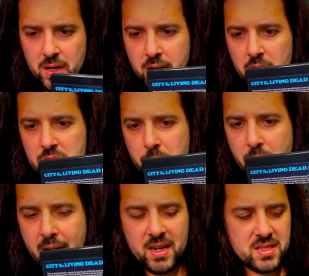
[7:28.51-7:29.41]
Here's the
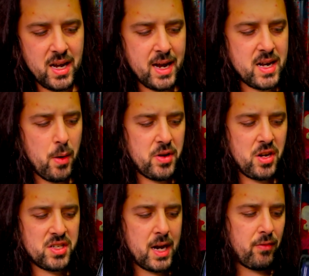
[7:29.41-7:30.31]
backside. Now, it
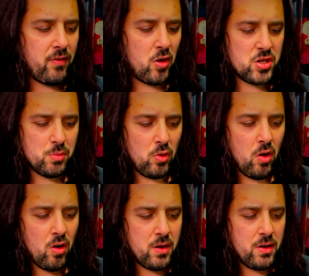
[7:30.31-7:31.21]
does have reversible
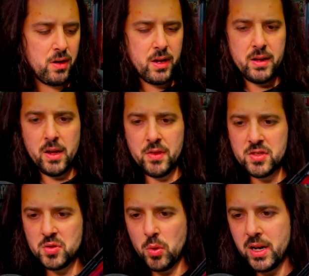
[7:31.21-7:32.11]
art. Now,
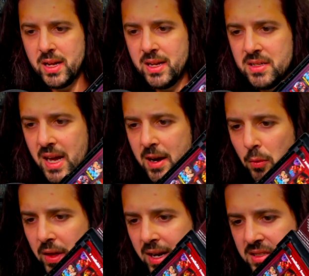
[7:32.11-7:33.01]
this is what it is. I don't
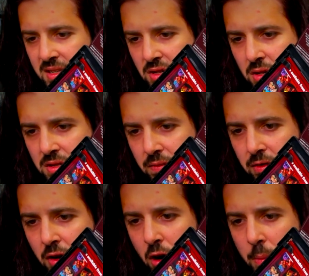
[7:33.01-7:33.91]
think it's as good as the
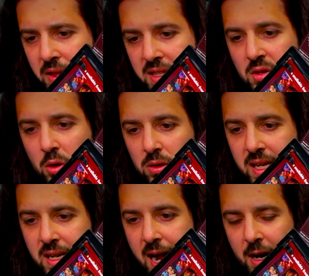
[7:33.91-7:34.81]
front art, but that's our
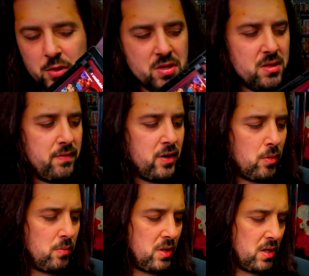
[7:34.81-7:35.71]
lead actress in the film.